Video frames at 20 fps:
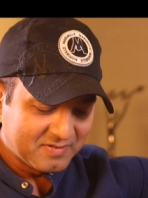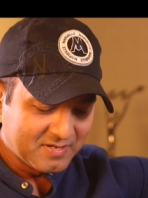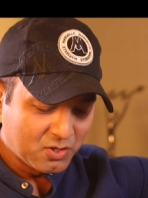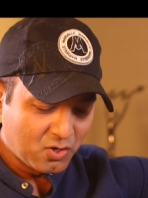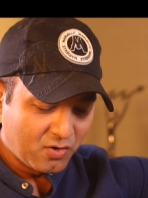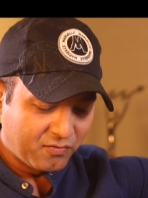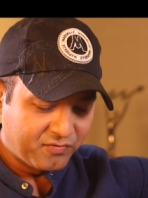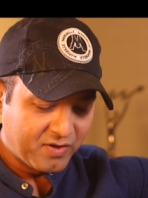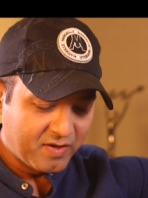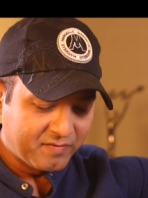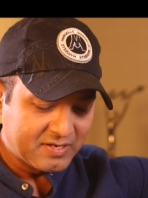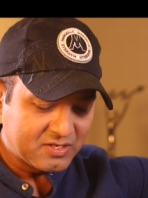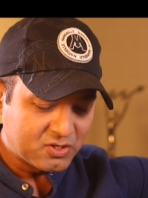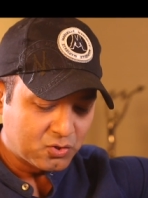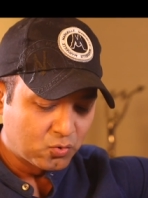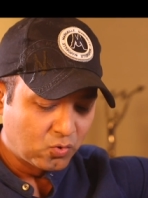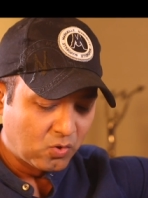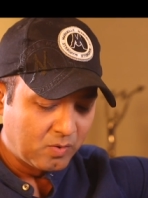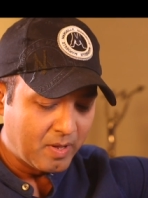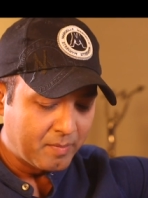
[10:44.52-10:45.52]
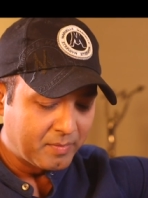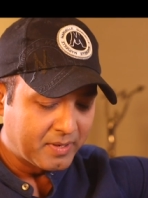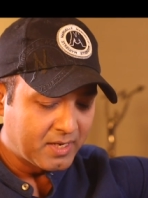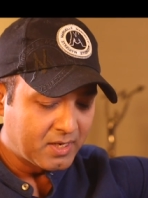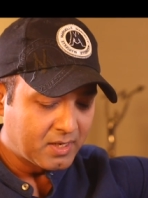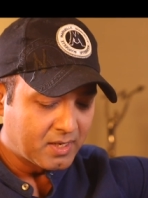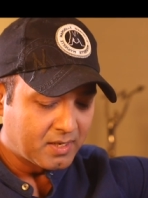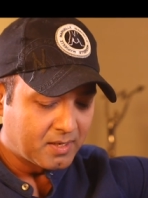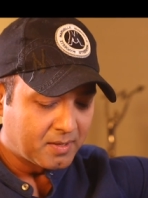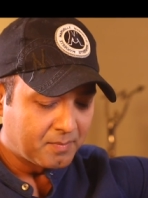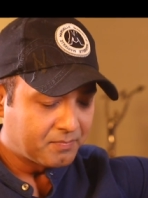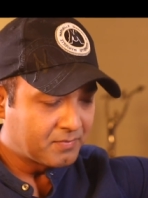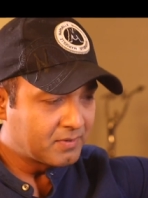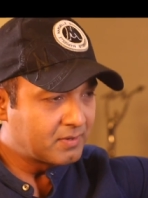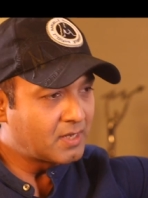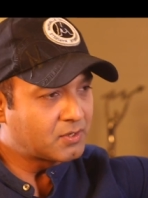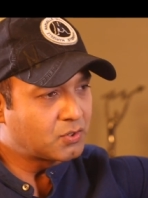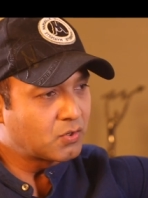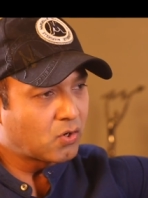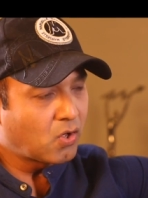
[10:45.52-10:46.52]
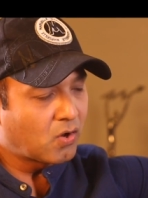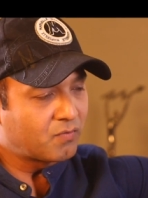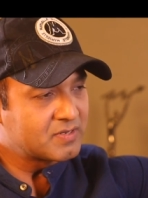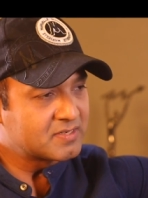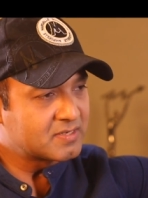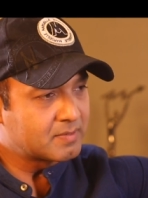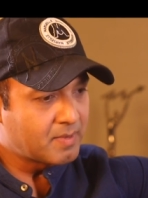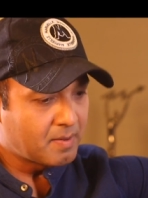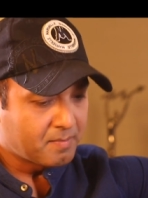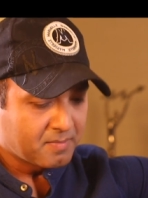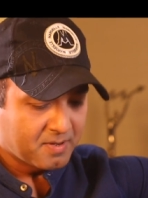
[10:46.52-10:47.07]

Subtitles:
So your favorite school memory that you'll always